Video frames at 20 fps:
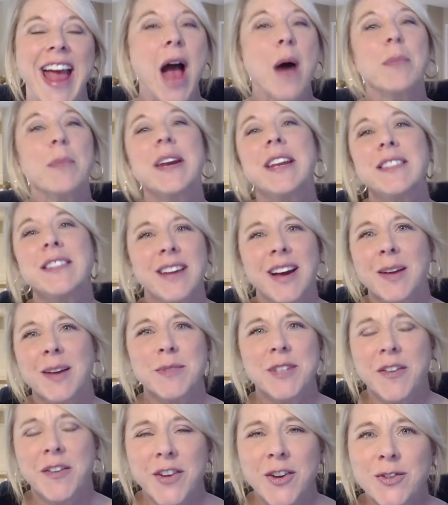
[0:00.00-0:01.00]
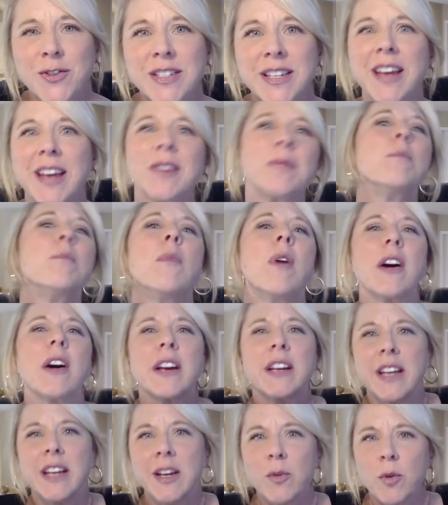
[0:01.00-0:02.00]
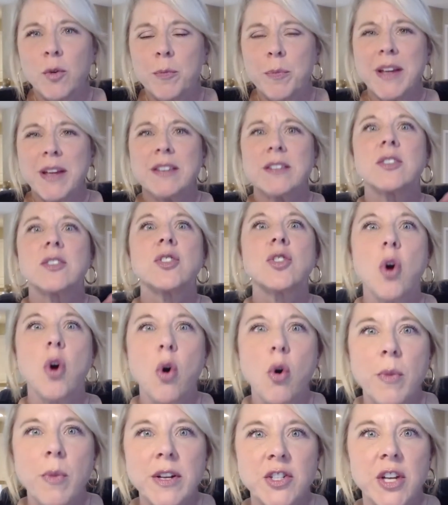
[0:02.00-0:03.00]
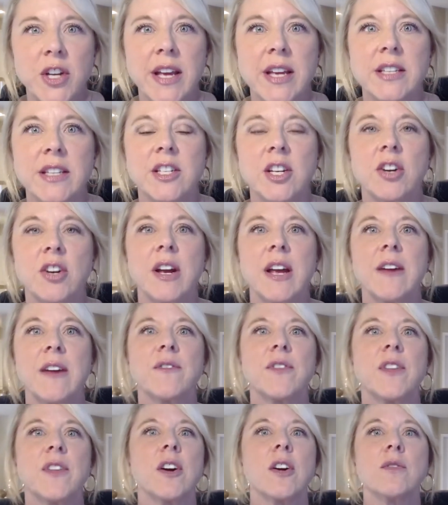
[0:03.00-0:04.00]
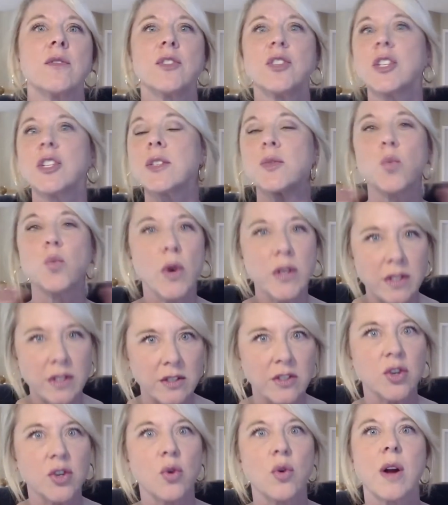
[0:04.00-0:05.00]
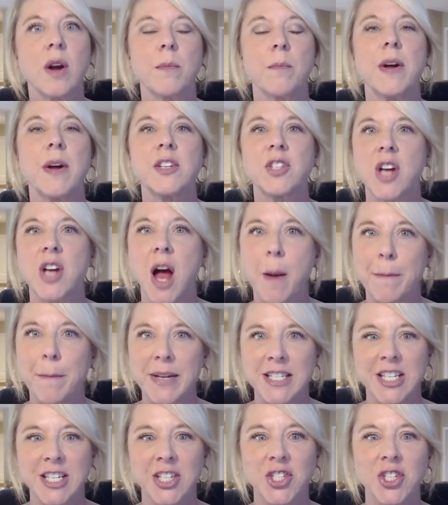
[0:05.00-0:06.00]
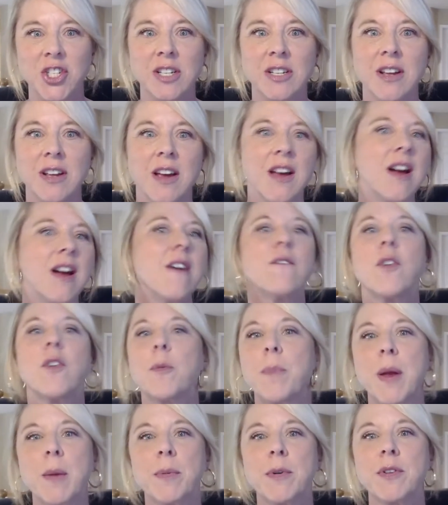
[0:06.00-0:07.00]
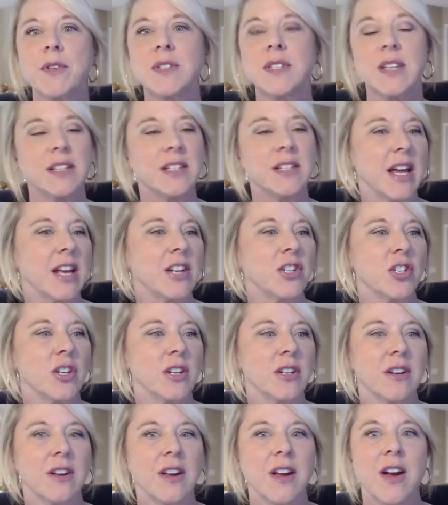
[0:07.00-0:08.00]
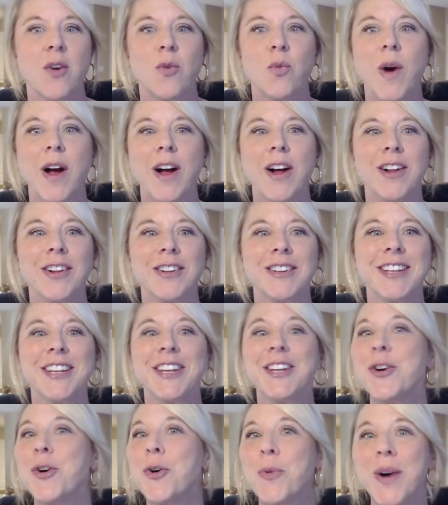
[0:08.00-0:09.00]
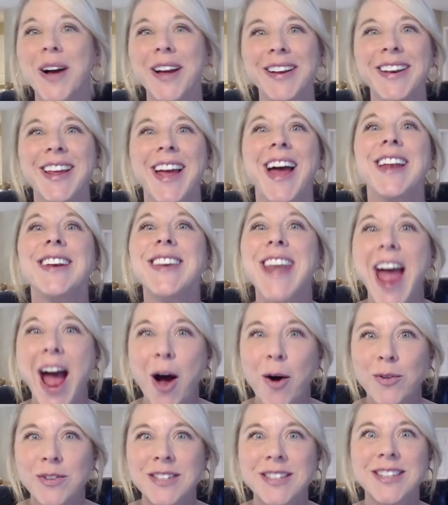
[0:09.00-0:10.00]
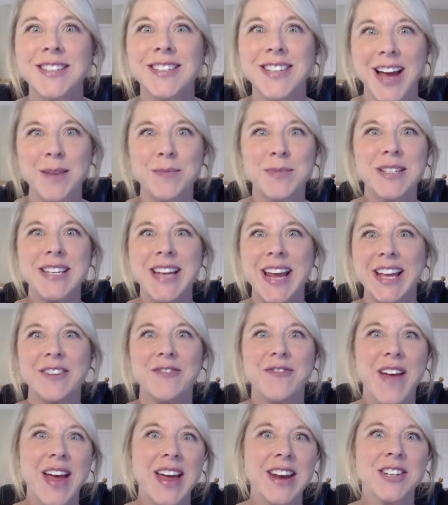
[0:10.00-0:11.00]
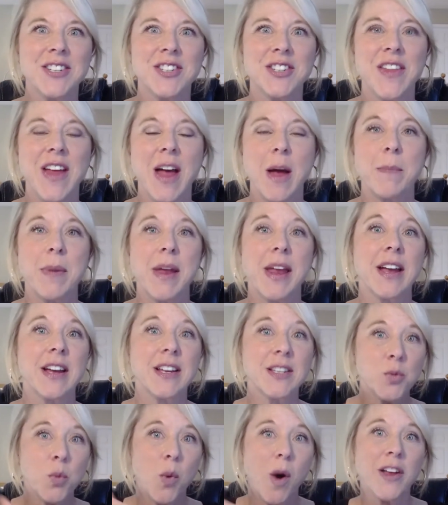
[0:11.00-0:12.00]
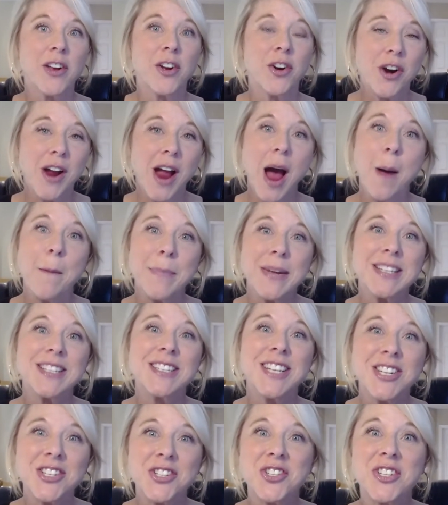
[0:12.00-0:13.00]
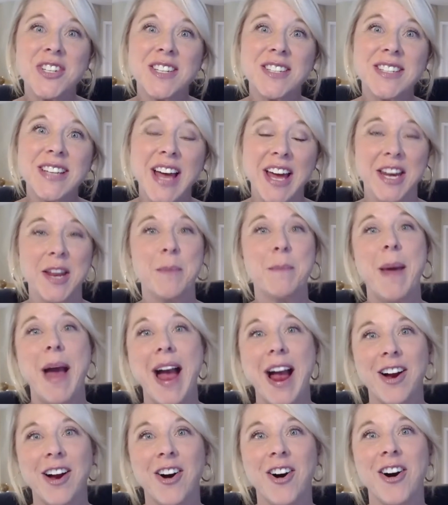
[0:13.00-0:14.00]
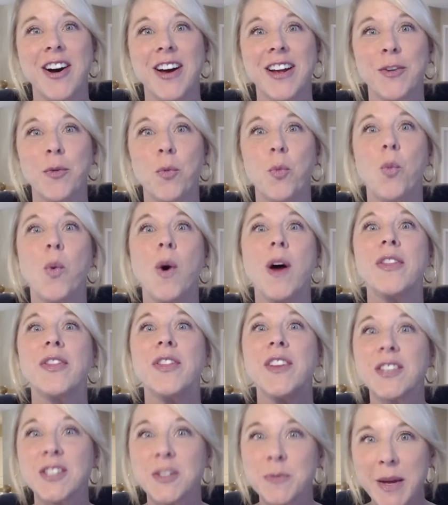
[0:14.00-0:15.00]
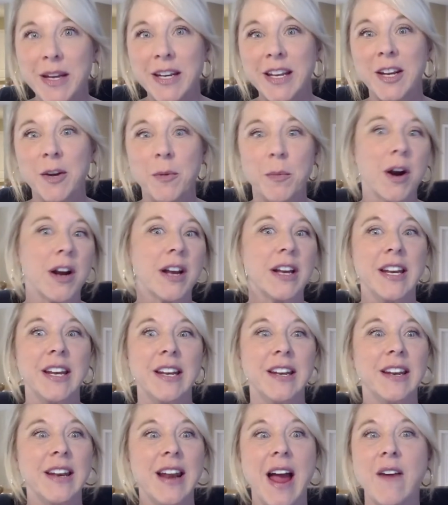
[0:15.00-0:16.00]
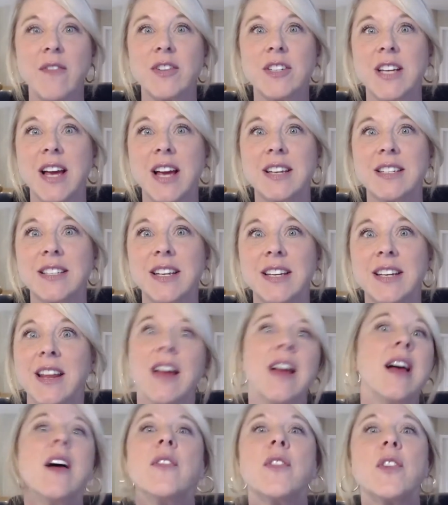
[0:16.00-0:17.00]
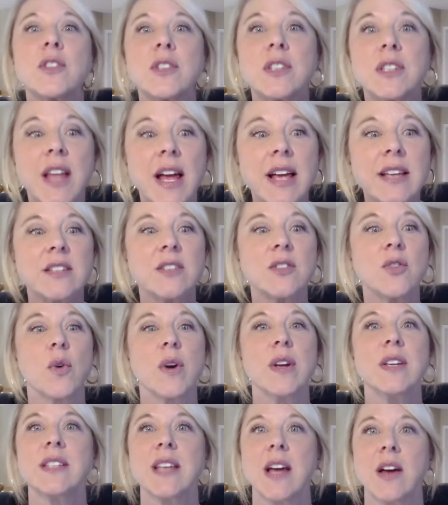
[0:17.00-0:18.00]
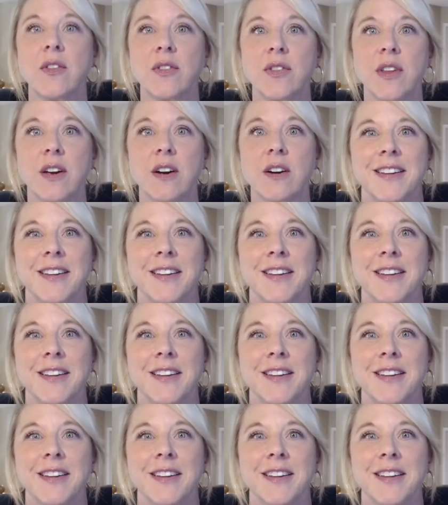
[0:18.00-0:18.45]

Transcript: How many times have you said marketing would be so much easier if there just wasn't so much competition for people's attention? Well, you know what? Now's the time to take advantage of that, because while your competition is cutting back on what they're spending in marketing and advertising, there's less noise out there.